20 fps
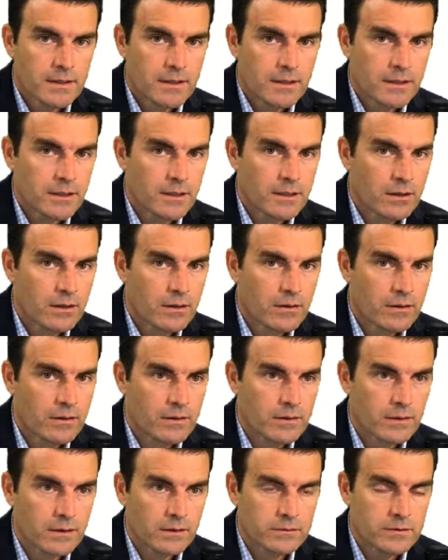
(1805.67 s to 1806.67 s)

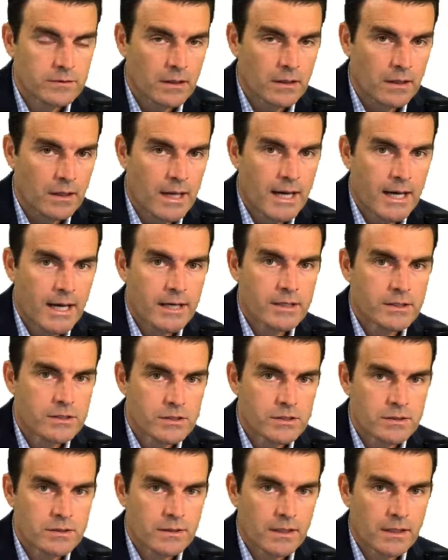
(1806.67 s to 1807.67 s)
There's a lot
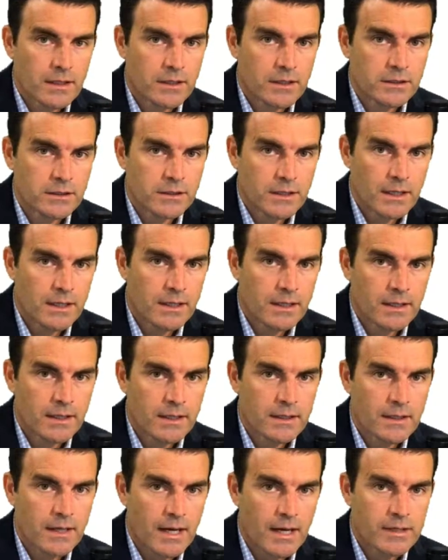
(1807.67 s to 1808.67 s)
of
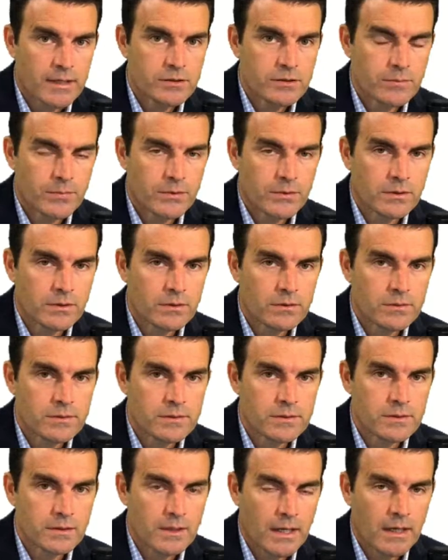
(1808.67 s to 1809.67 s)
young
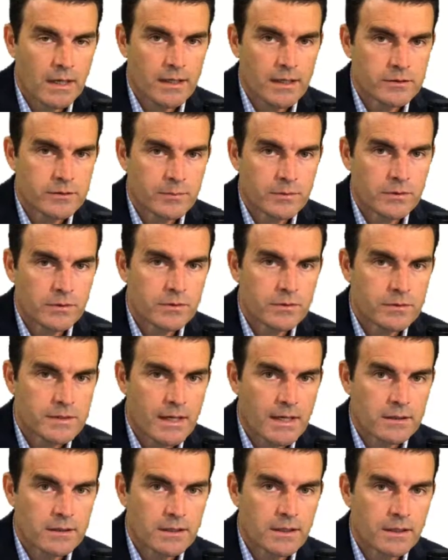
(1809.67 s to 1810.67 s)
entrepreneurs
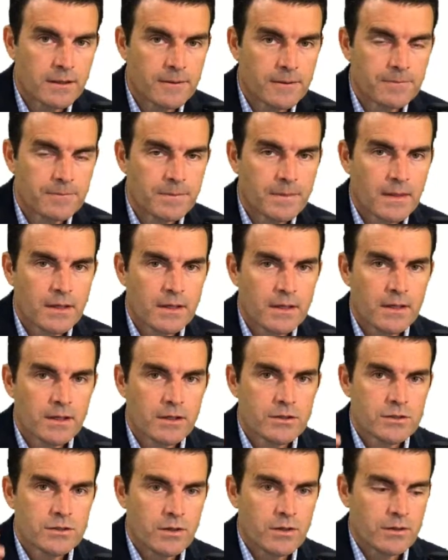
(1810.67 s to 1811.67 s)
out there
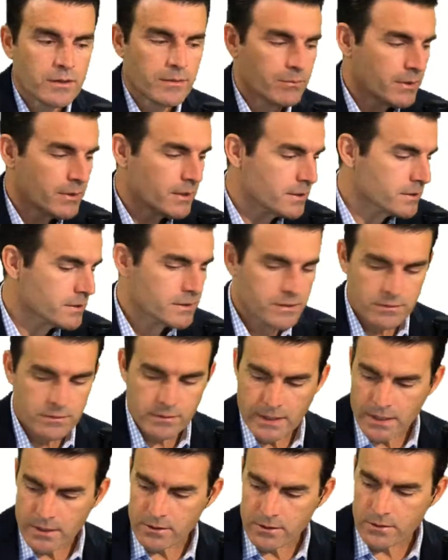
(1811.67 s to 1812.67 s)
starting a business. So
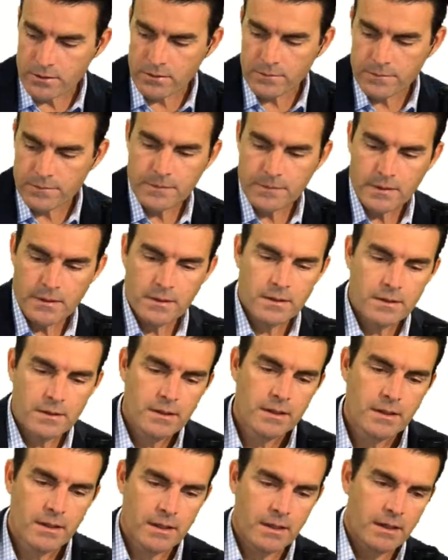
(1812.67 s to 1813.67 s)
now your
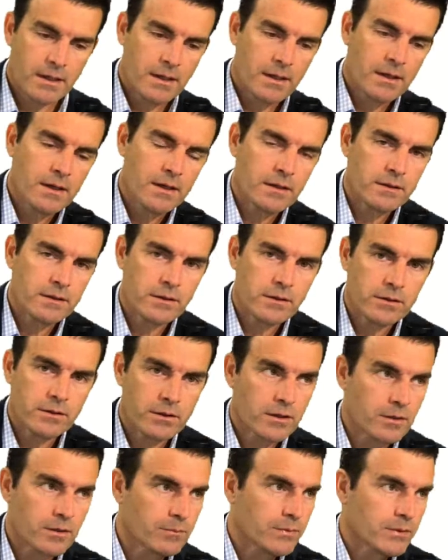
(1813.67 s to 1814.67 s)

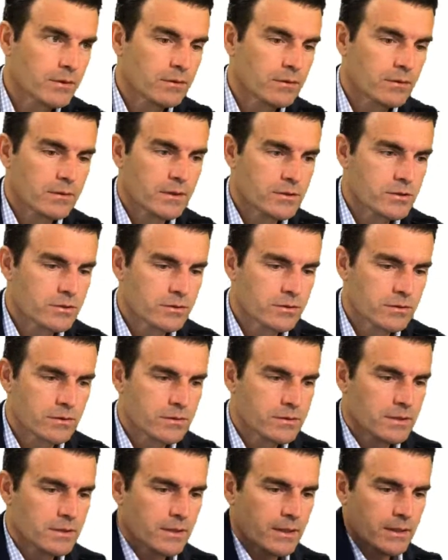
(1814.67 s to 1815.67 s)
computer that you're
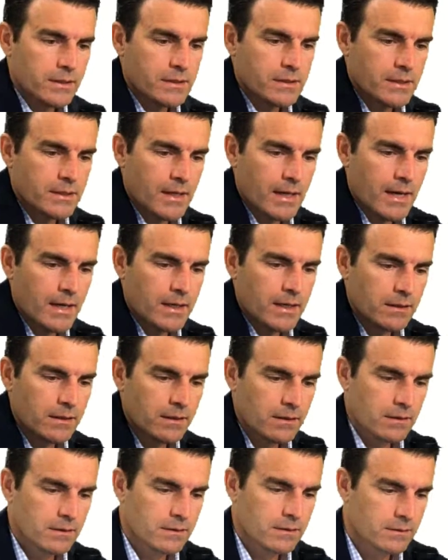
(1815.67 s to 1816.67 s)
using, like this guy
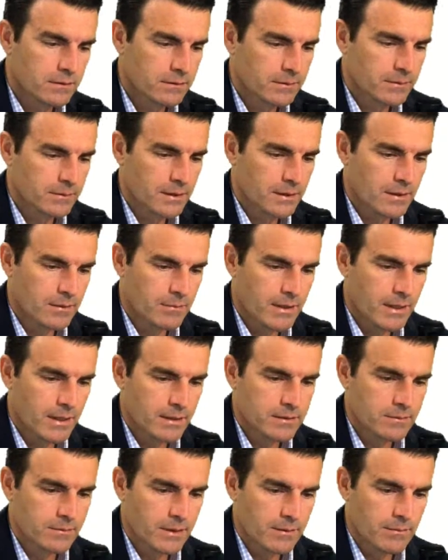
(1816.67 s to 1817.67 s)
here, come
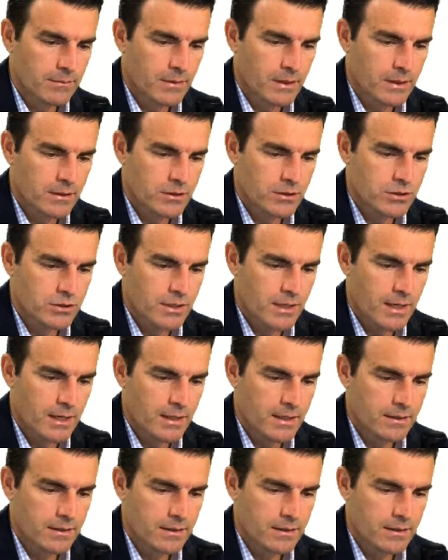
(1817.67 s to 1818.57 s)
back to my main shot.